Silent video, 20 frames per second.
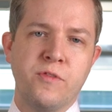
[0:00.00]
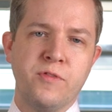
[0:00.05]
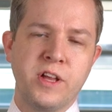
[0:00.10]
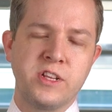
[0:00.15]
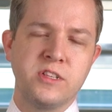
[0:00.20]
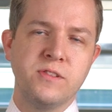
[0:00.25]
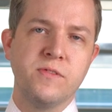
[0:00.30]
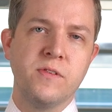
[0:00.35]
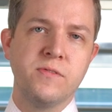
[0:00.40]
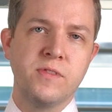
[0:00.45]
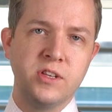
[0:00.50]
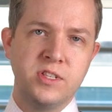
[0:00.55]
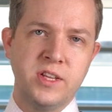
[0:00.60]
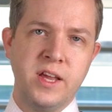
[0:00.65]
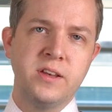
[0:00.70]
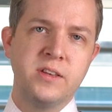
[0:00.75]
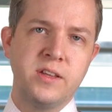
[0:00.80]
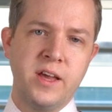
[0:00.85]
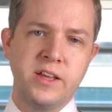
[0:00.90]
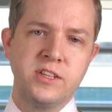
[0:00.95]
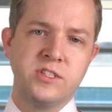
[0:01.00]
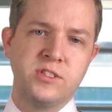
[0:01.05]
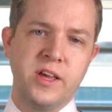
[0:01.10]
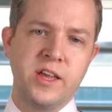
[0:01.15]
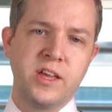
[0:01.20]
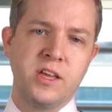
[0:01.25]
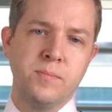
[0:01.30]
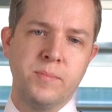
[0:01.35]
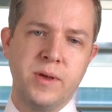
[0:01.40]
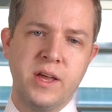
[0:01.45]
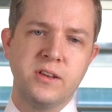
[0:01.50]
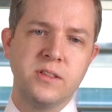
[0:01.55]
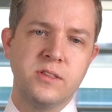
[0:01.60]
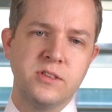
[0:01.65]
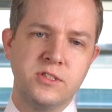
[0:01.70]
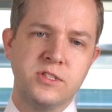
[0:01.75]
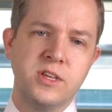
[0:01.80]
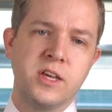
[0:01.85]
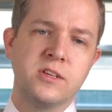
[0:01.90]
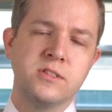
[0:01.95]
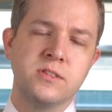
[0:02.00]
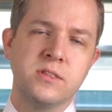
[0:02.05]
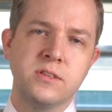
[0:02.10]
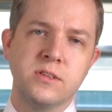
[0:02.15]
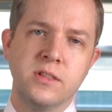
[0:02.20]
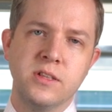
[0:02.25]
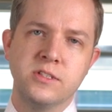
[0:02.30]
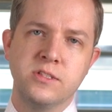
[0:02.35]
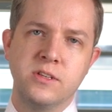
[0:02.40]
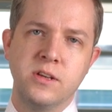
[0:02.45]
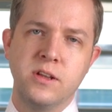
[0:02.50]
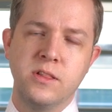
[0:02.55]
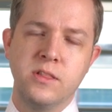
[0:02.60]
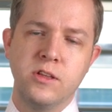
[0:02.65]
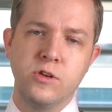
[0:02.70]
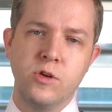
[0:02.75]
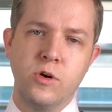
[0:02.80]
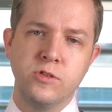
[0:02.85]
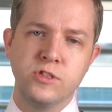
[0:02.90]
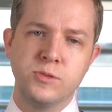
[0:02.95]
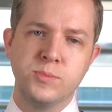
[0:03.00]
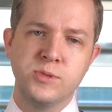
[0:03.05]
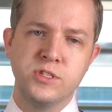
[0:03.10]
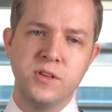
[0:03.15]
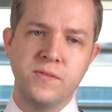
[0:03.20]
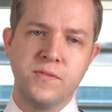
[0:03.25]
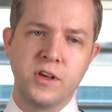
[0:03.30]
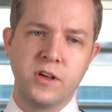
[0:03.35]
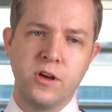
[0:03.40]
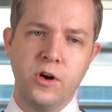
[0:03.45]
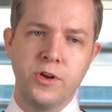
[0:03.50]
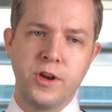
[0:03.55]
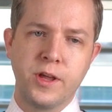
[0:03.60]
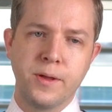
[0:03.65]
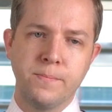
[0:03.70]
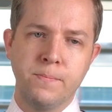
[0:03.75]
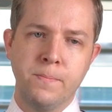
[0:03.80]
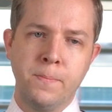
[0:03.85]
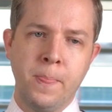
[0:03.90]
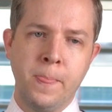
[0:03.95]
reflective of the 10 day stay compared to the six that's listed in the non specific coding.